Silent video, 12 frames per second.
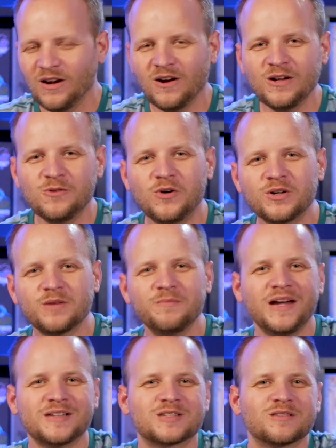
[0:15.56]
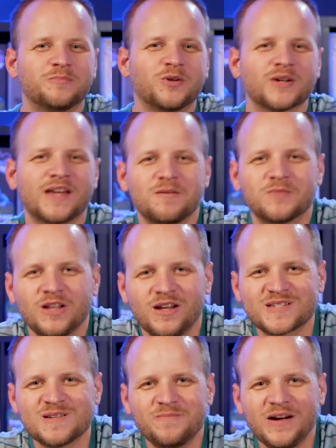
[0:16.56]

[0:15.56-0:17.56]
Alright, welcome back to the Board Game Closet.